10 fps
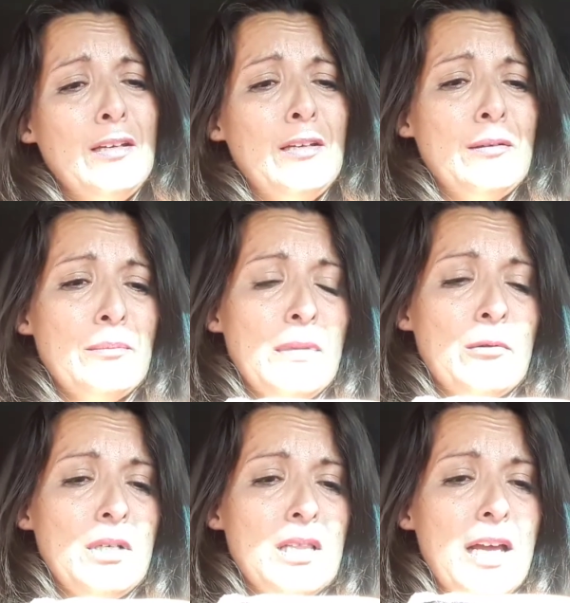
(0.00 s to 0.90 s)
May we
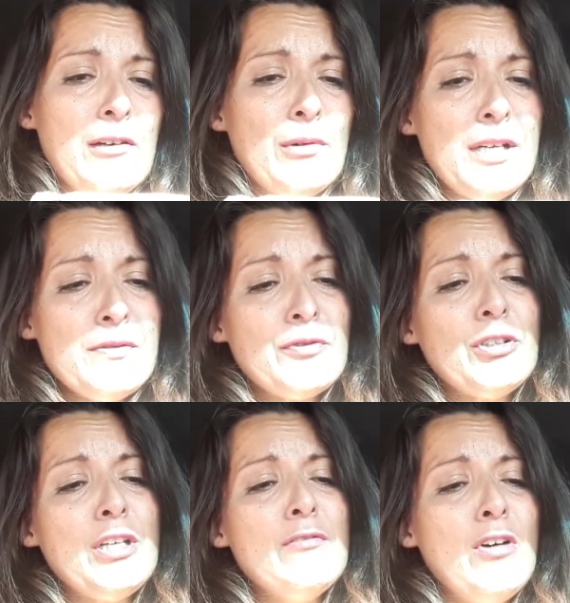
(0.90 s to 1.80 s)
likewise
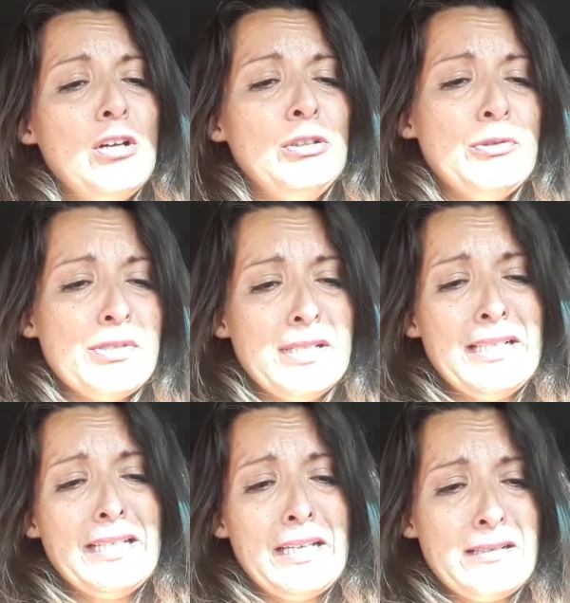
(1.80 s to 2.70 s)
forgive all who sin
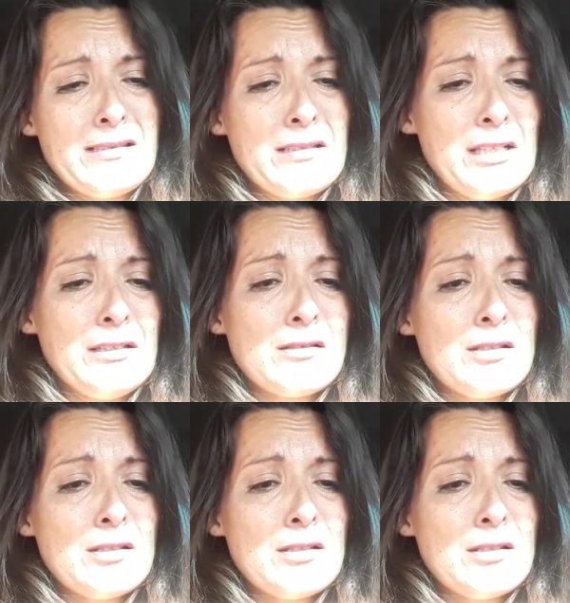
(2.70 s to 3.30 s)
against us.